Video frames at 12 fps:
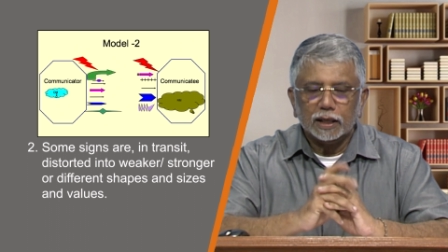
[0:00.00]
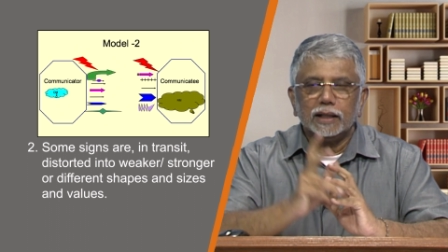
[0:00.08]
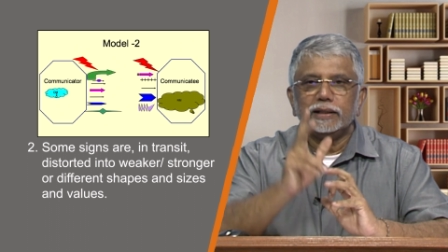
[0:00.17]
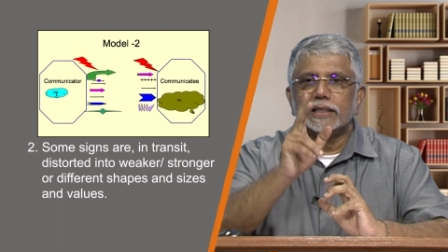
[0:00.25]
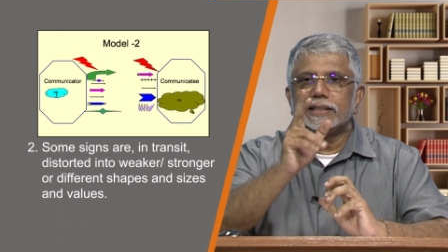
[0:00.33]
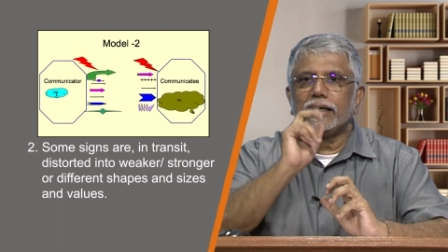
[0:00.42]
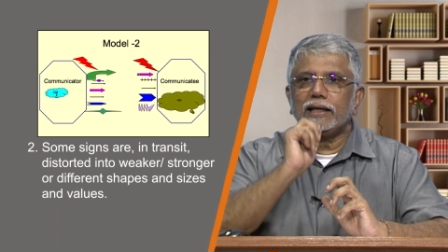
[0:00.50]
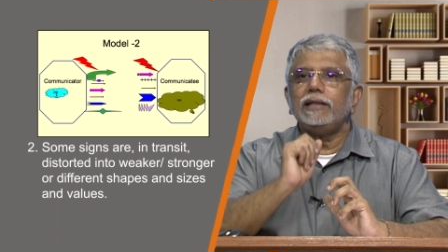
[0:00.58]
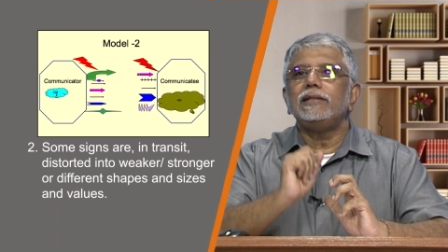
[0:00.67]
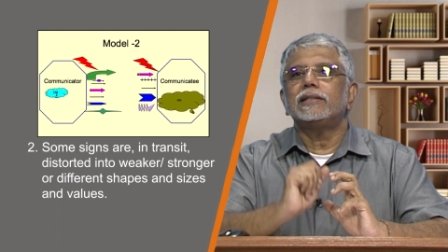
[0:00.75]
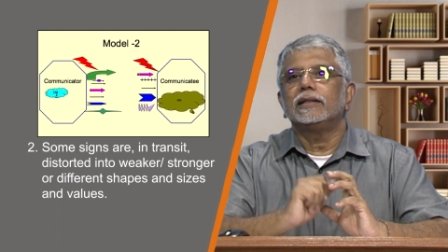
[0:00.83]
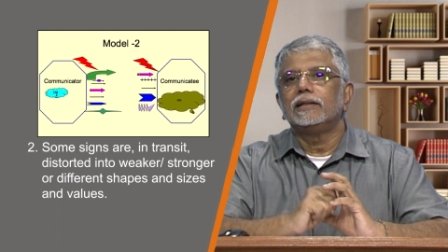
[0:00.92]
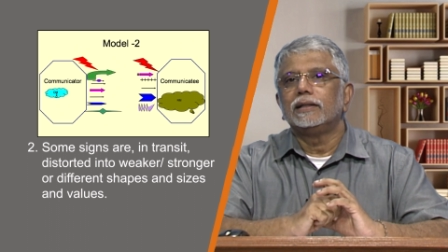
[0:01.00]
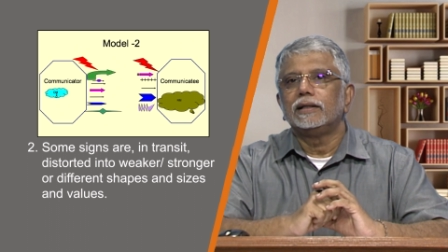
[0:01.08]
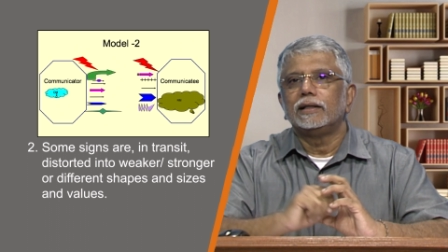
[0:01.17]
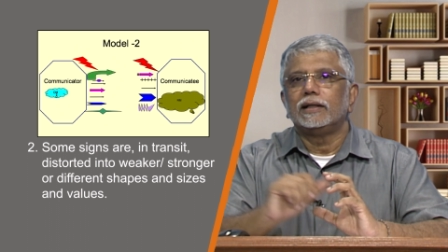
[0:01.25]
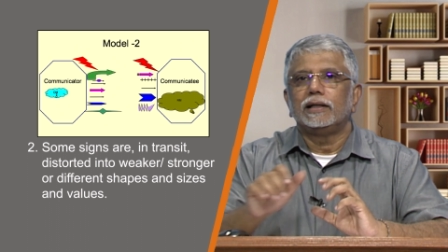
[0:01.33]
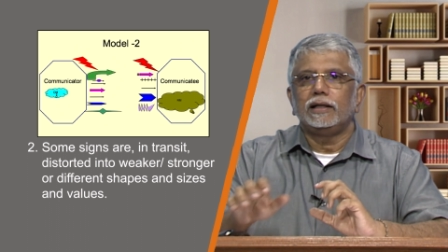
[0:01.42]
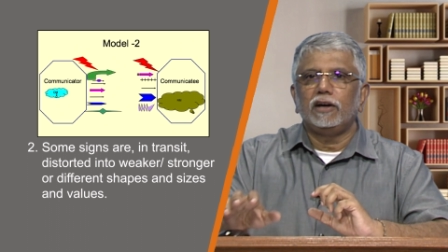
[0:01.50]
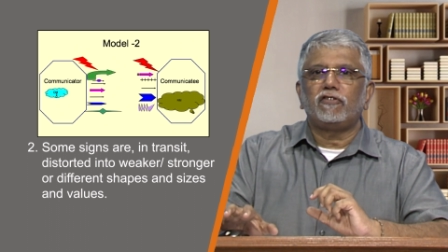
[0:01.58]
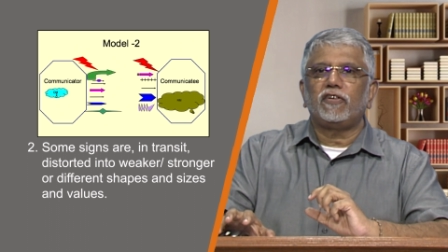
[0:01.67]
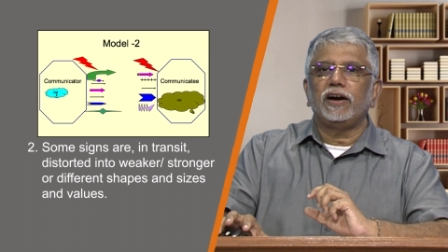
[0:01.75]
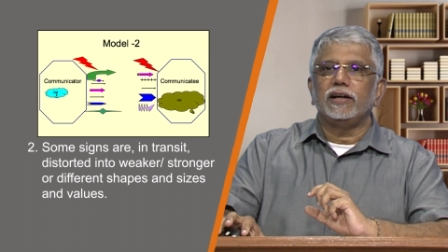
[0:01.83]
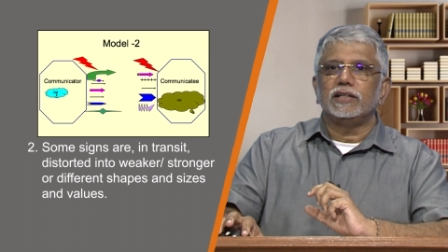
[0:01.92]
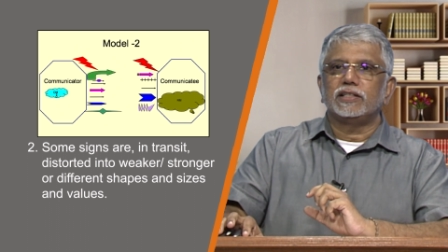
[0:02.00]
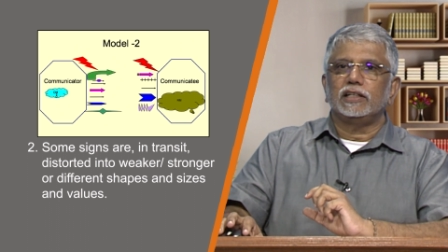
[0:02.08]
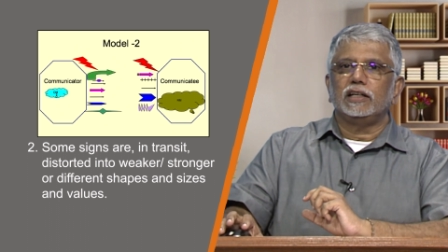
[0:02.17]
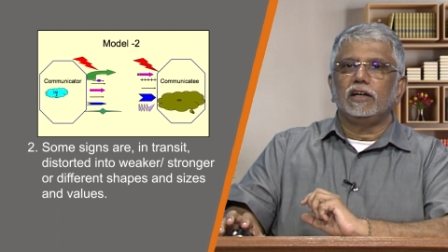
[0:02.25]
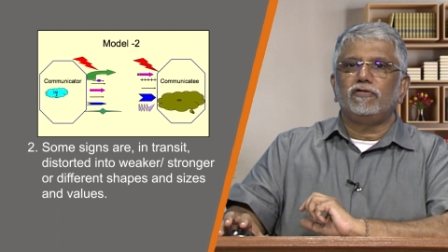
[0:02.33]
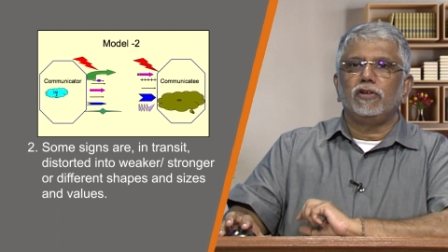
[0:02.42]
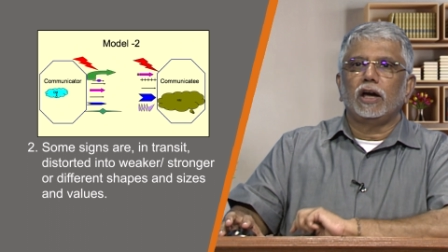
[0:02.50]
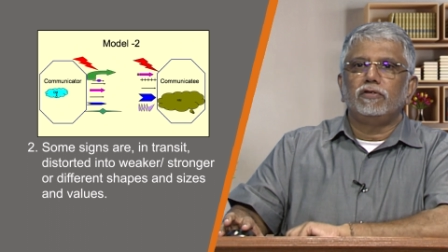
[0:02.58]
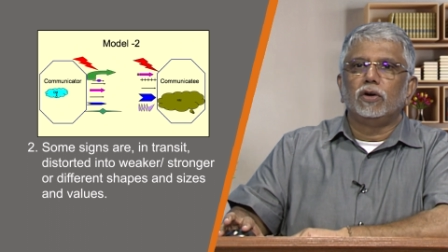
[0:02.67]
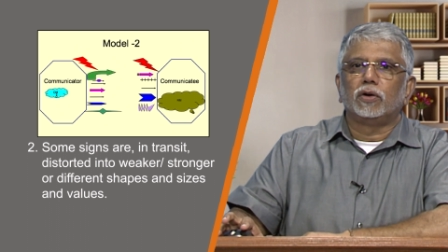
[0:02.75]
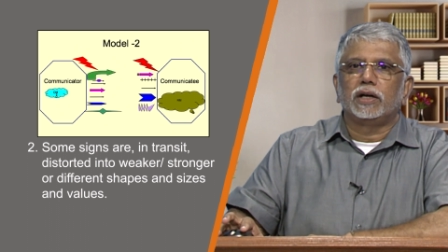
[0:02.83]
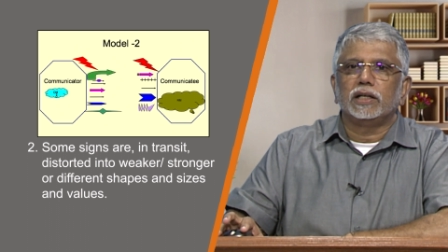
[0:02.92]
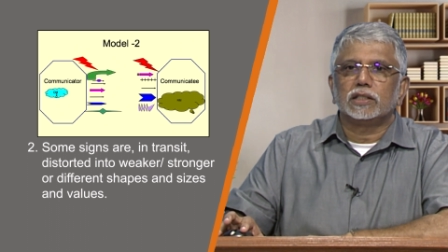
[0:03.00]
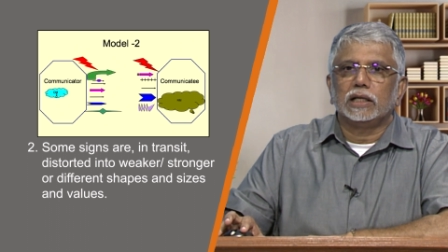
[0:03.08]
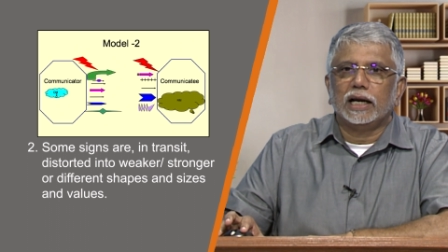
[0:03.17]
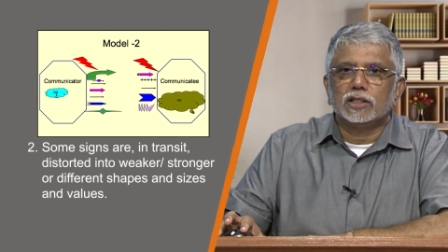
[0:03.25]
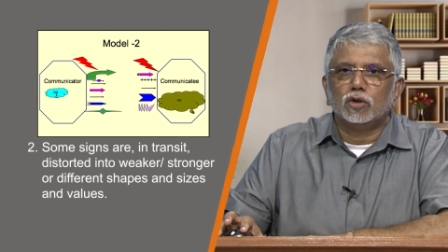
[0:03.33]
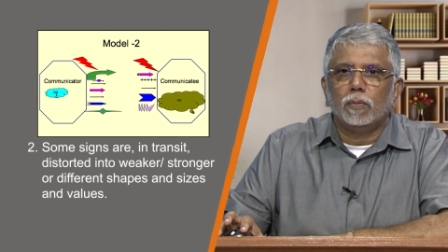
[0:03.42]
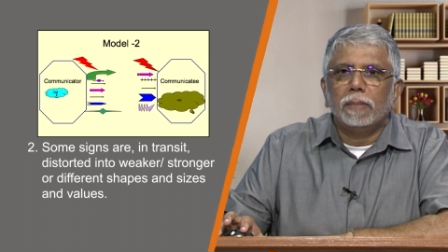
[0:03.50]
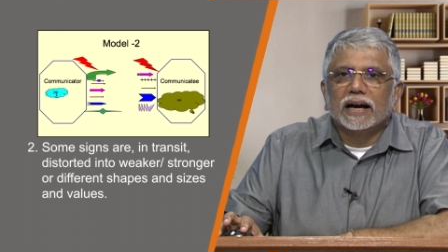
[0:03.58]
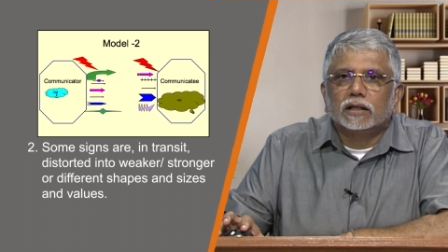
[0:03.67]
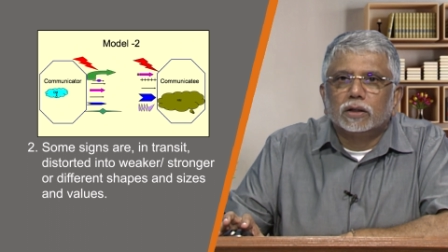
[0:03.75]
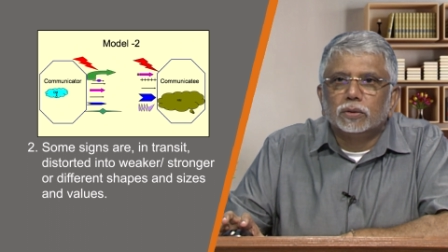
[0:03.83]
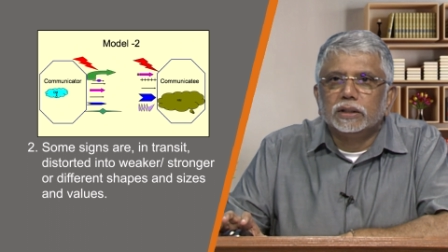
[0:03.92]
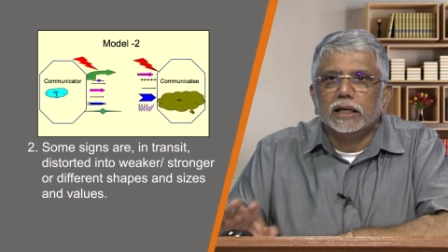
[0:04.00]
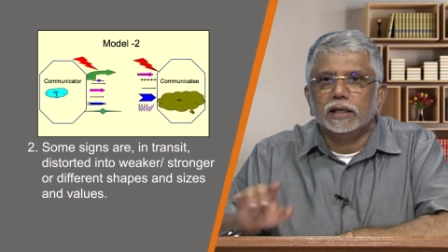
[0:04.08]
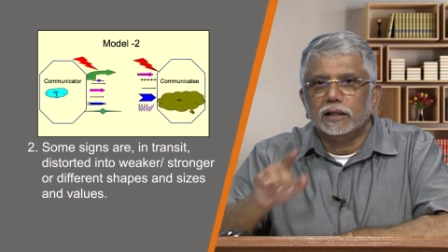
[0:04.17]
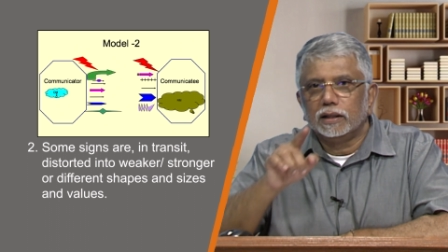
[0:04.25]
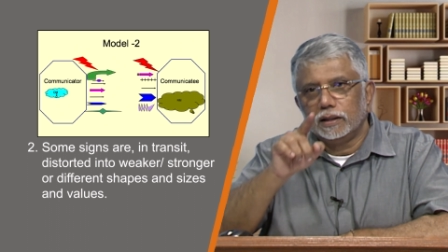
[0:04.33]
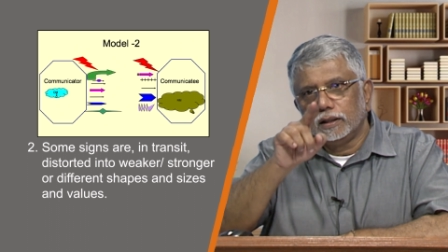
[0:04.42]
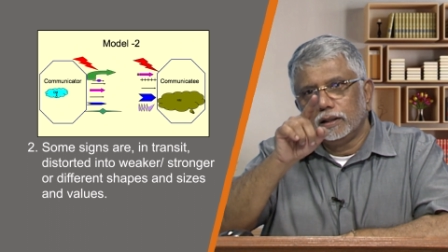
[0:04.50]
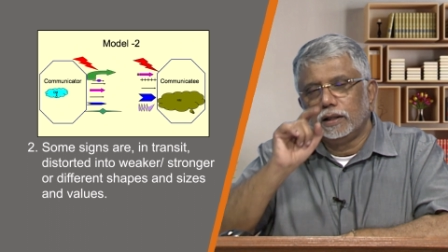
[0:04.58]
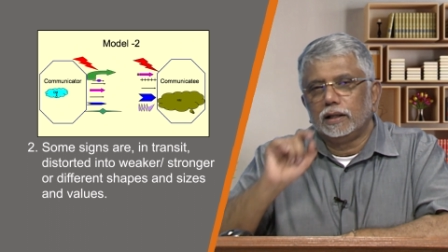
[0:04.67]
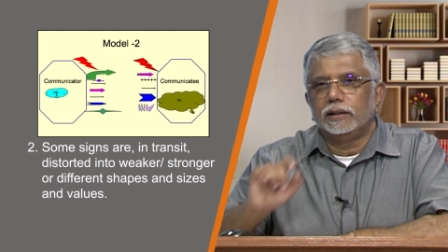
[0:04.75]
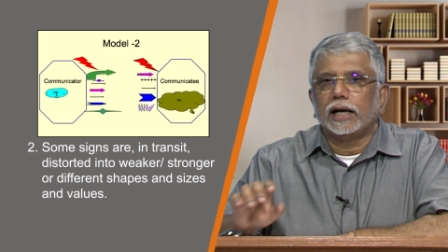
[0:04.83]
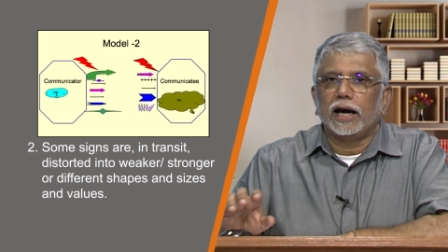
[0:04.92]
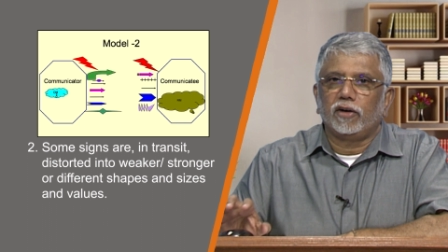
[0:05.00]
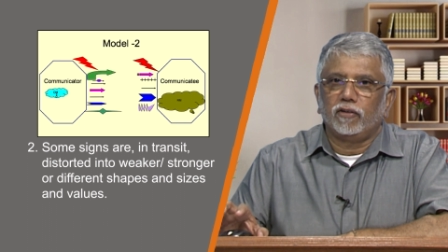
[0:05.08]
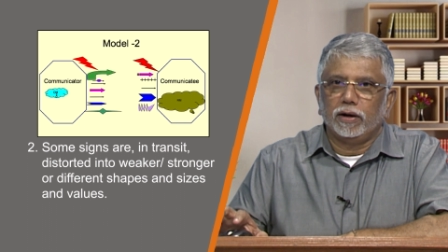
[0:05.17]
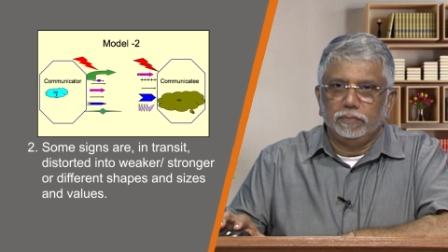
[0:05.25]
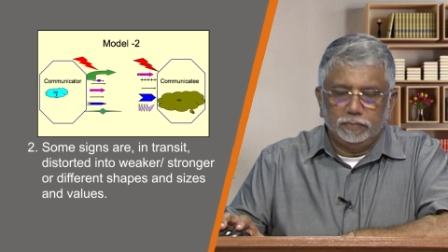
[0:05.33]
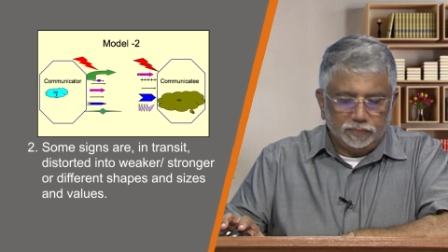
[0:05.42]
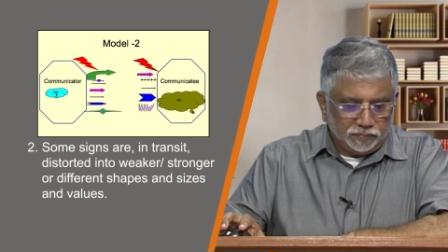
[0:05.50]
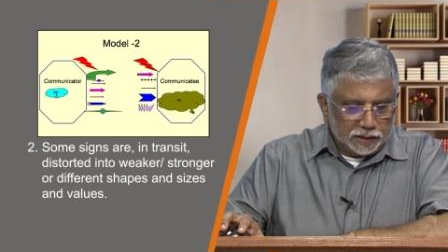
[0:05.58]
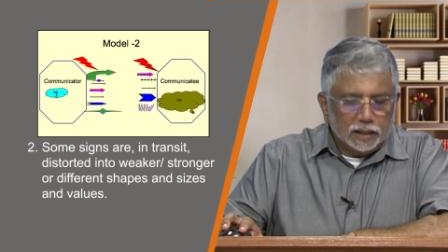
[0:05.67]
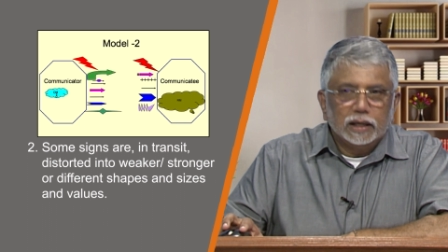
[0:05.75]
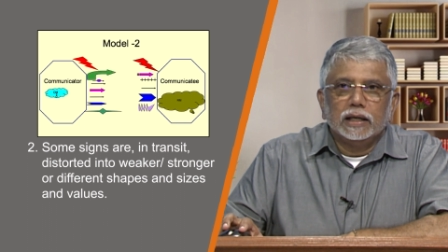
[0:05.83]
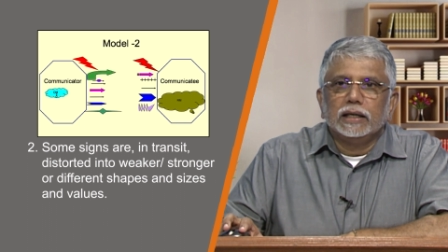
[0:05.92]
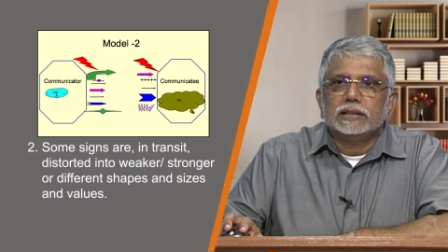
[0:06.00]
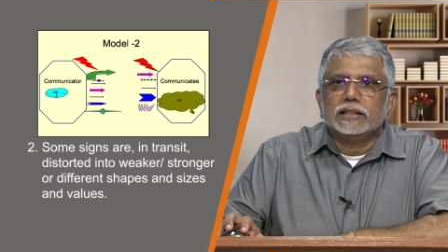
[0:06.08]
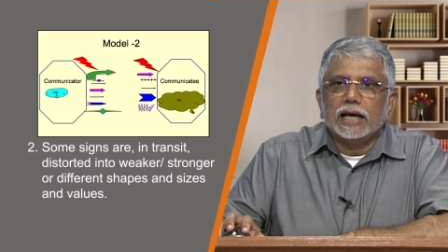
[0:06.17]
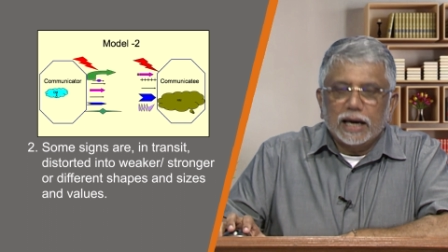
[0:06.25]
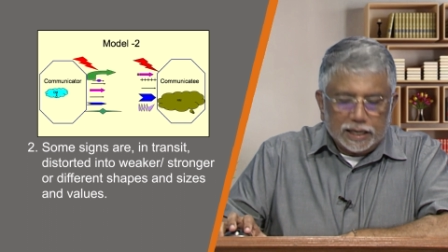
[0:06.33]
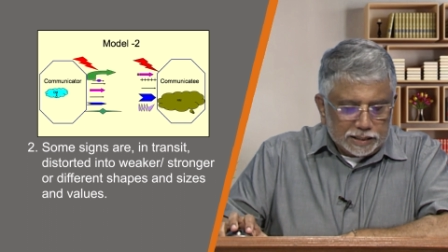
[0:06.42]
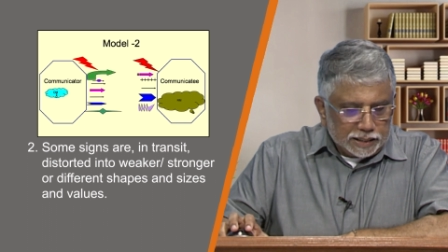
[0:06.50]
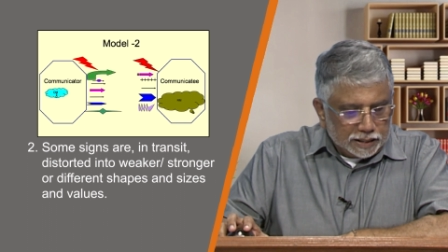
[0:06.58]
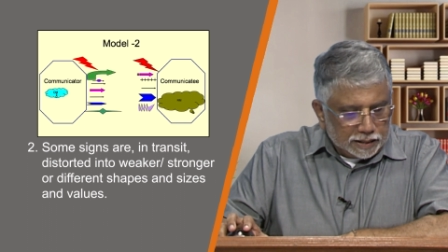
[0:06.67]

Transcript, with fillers: The second difference, if you have noticed, let us go back to the diagram is that